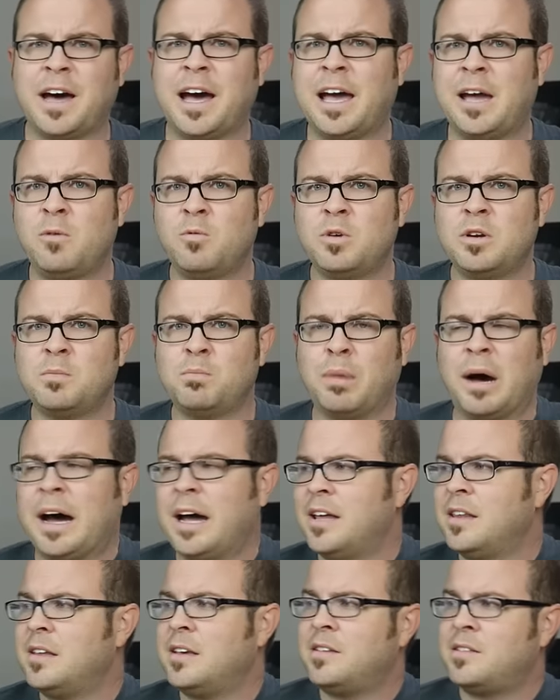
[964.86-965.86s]
I would
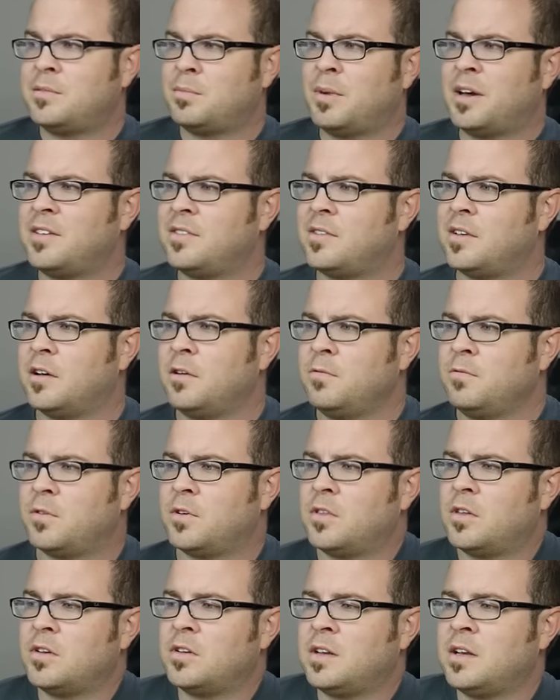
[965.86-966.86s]
buy this myself for
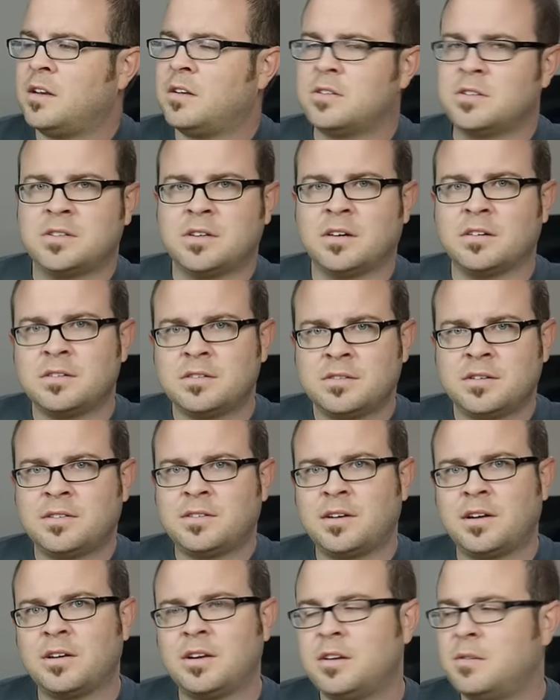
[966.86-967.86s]
thirteen hundred dollars,
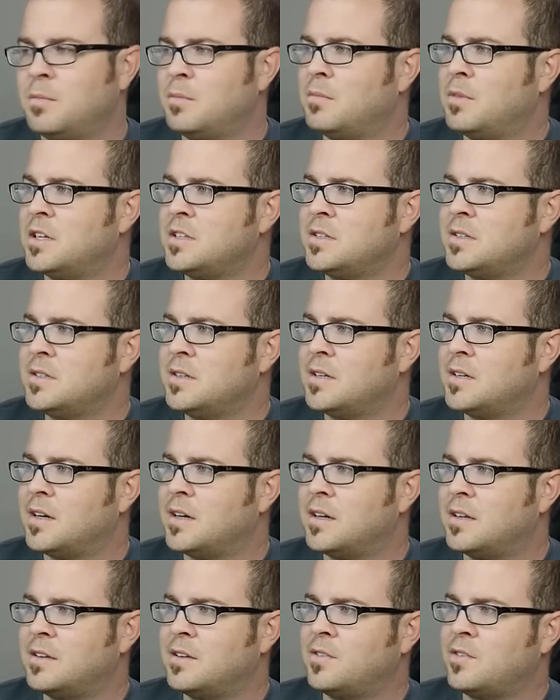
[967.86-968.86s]
since I already mentioned that
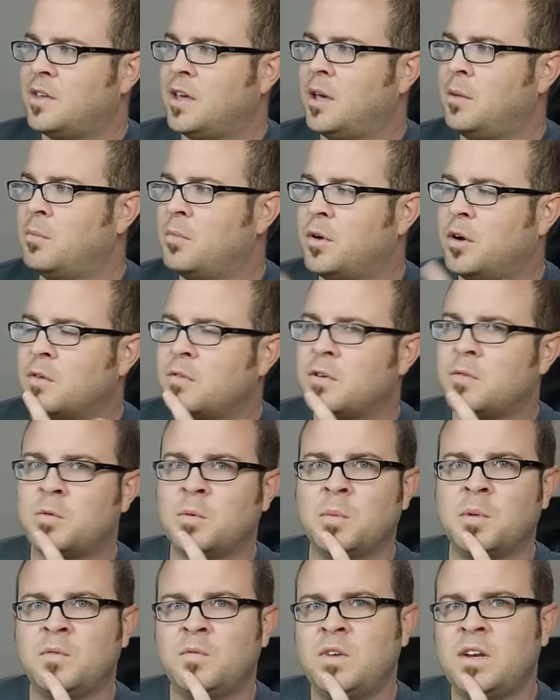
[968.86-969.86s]
uh, this came over
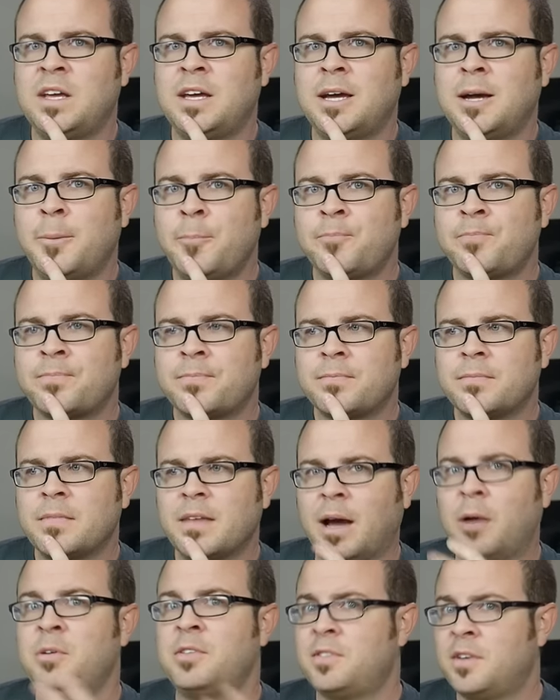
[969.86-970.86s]
from NVIDIA.
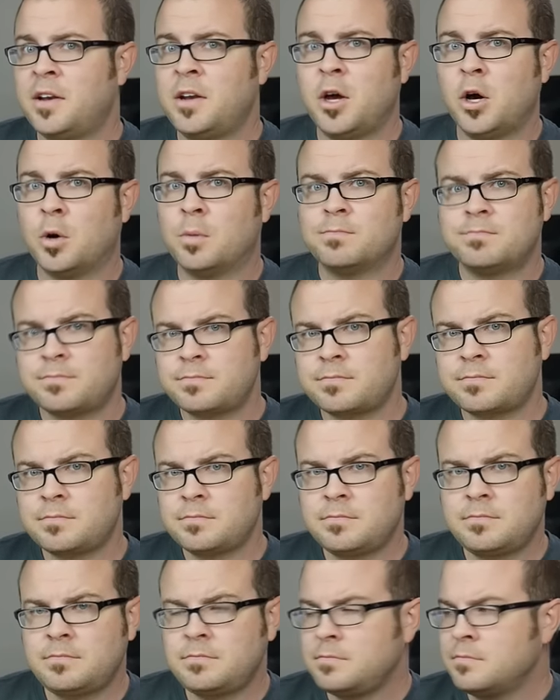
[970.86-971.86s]
I would say no,
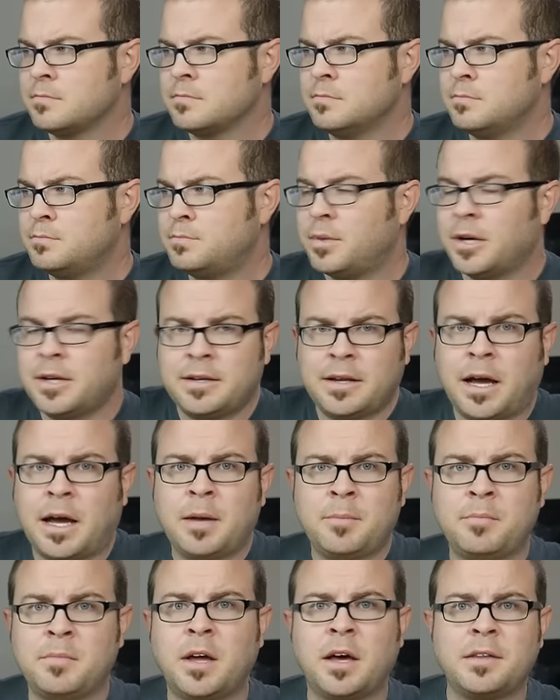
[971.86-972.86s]
but
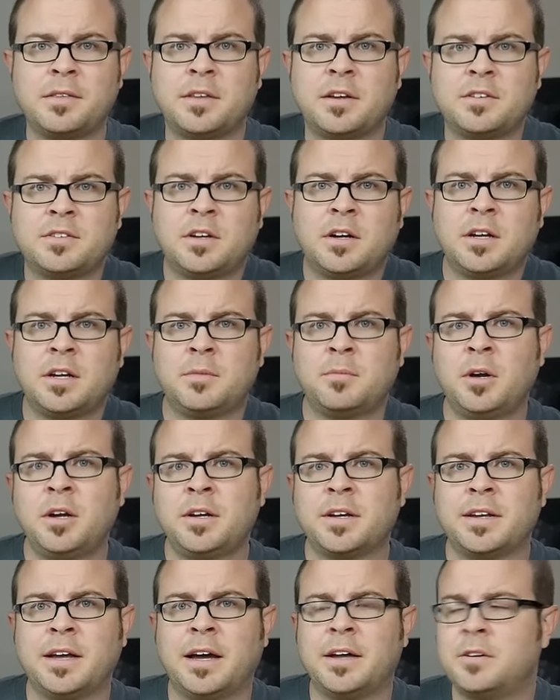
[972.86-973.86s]
I'm not their target
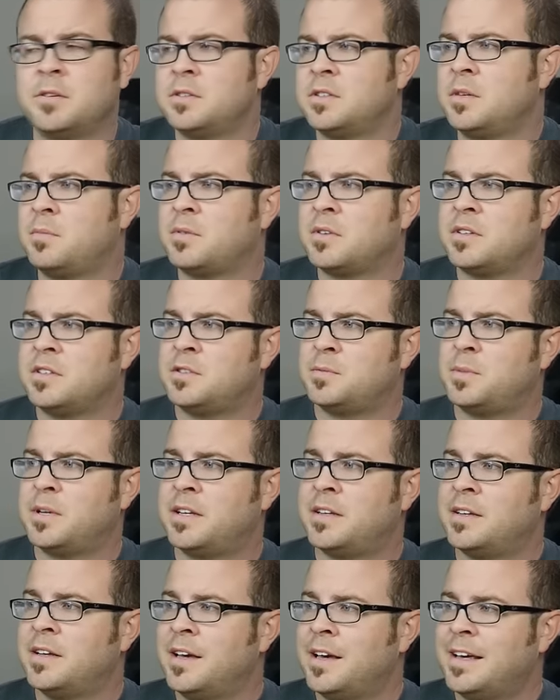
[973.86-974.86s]
market. I don't typically
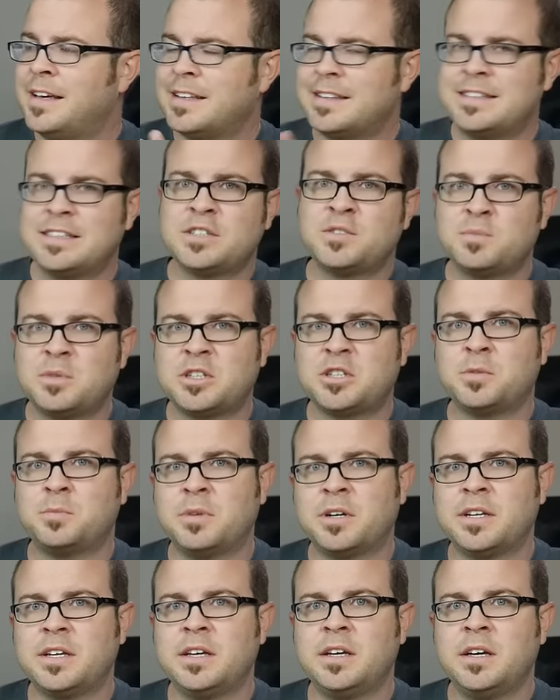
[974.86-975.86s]
spend this much
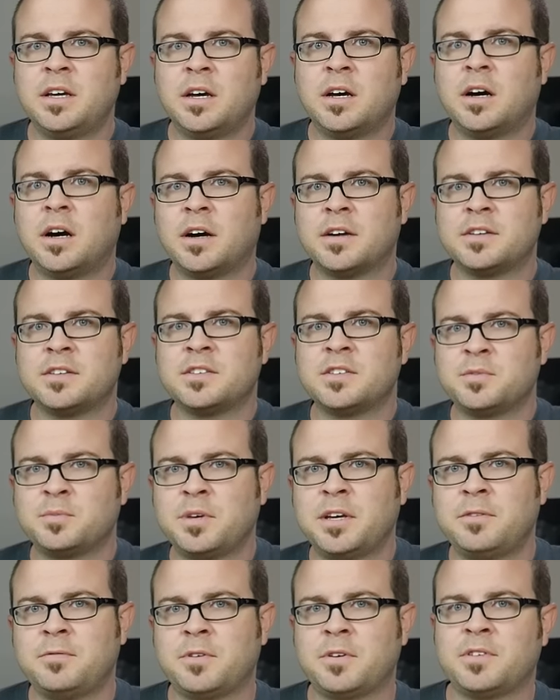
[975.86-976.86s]
money on a
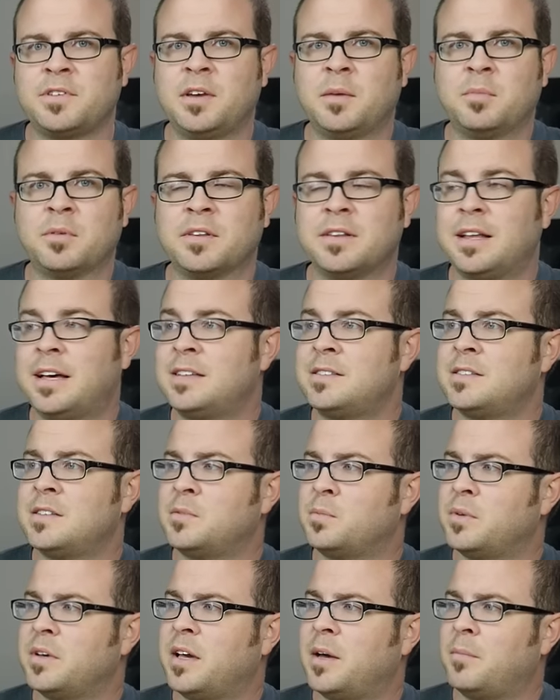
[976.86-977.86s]
display, for example. The last
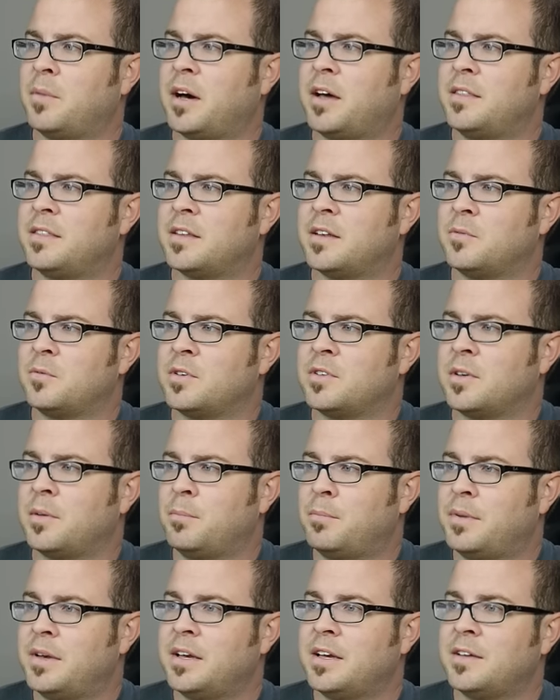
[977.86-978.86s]
display I bought that was a
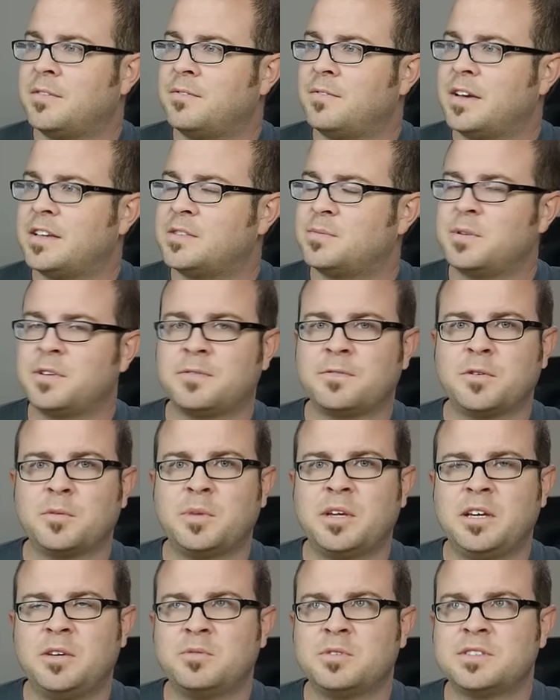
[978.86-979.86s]
big investment for
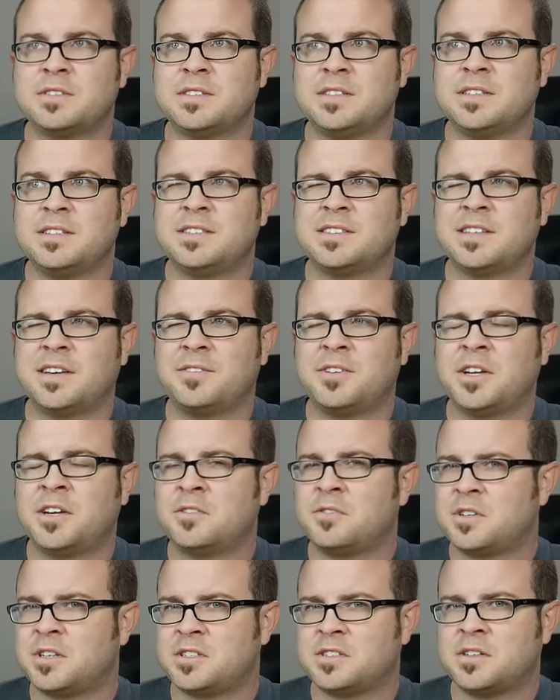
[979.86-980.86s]
me was the seven
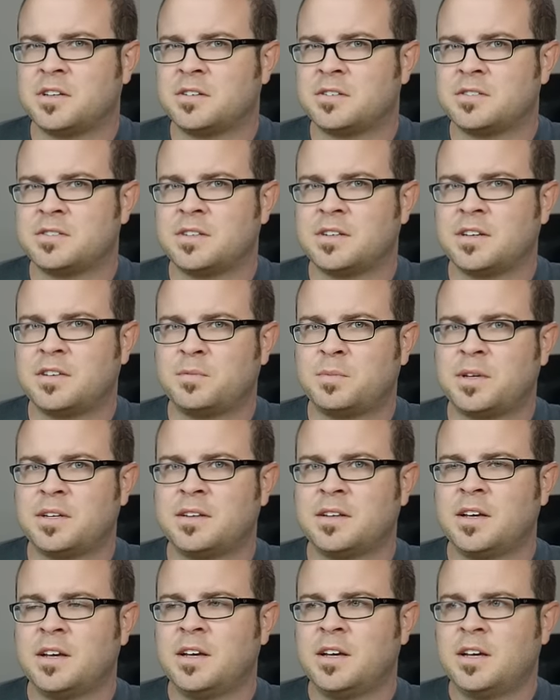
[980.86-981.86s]
hundred-ish dollars that I
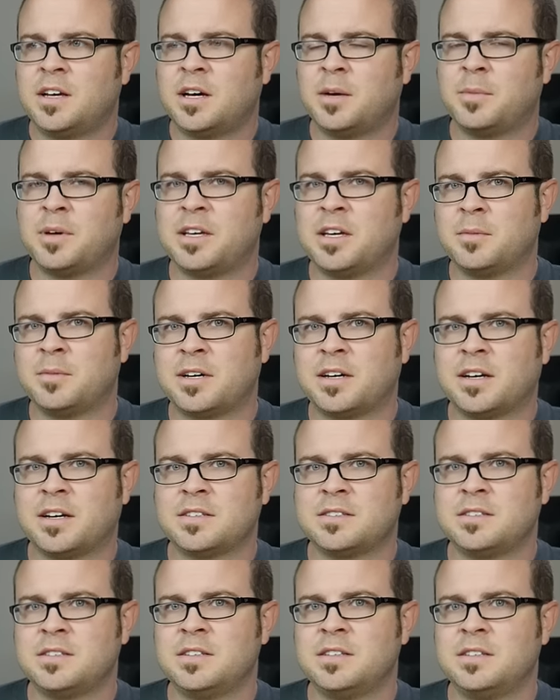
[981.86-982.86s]
spent on my
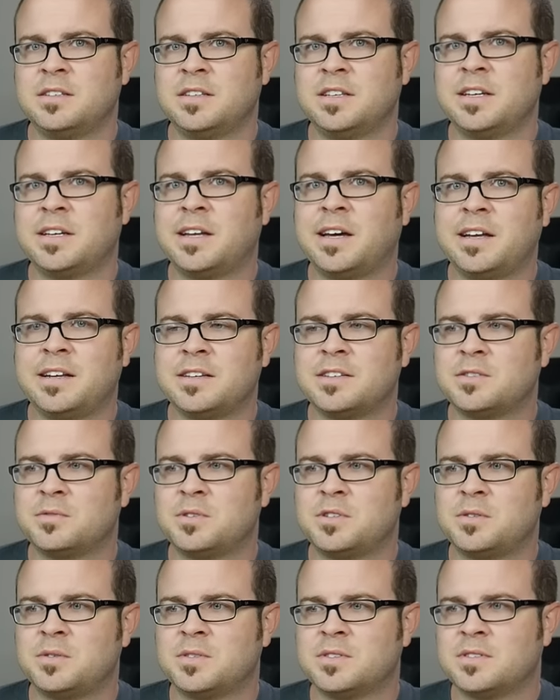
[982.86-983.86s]
Yamakasi Leonidas,
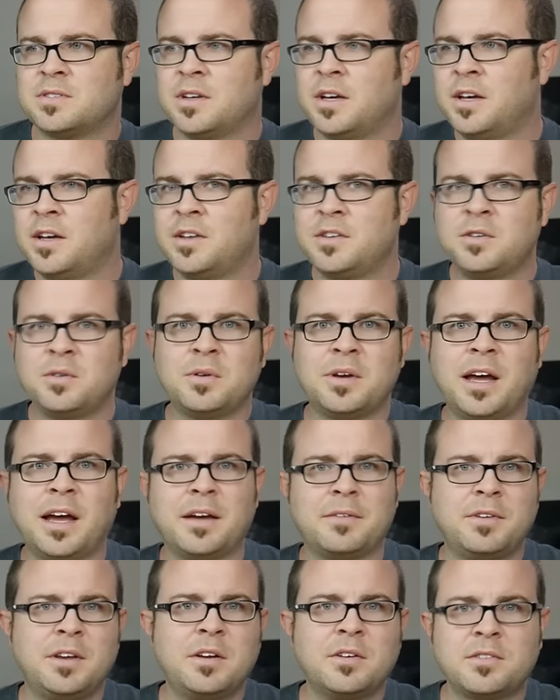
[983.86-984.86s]
which was two and a
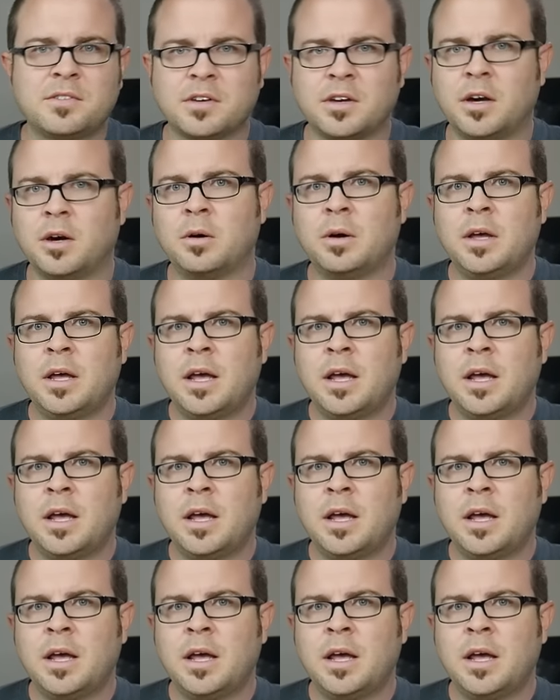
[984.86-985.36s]
half years ago.